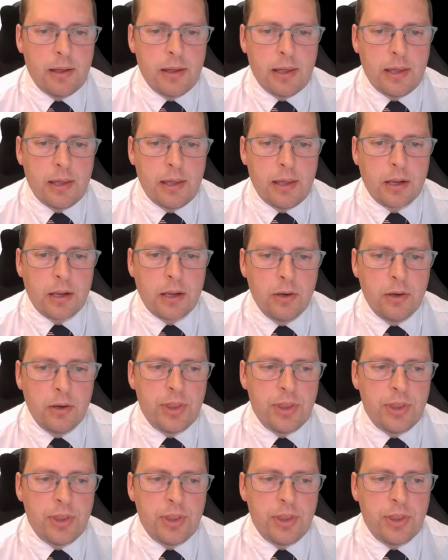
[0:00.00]

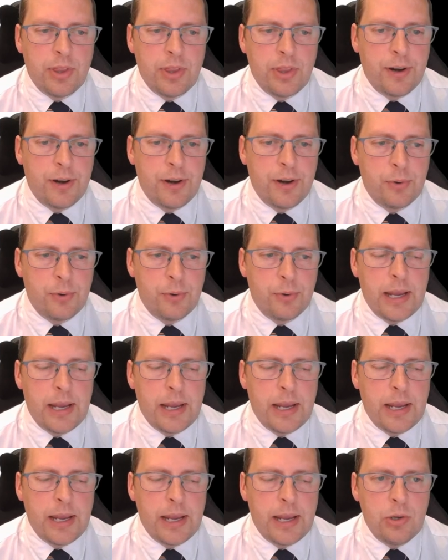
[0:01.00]
include that variable
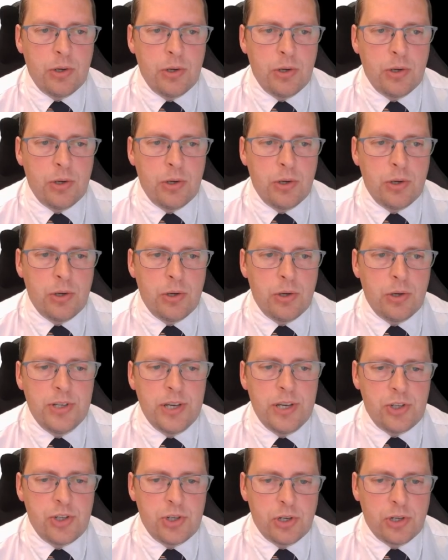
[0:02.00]
in your
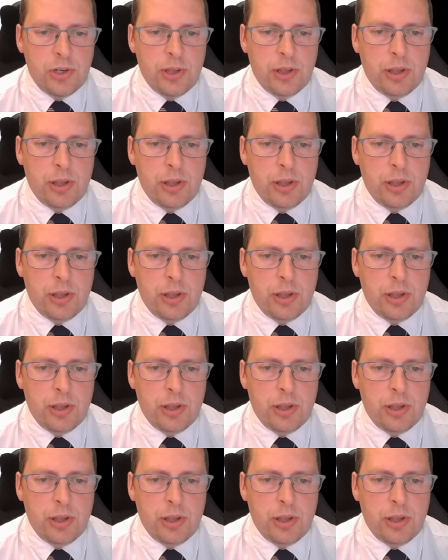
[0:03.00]
condition.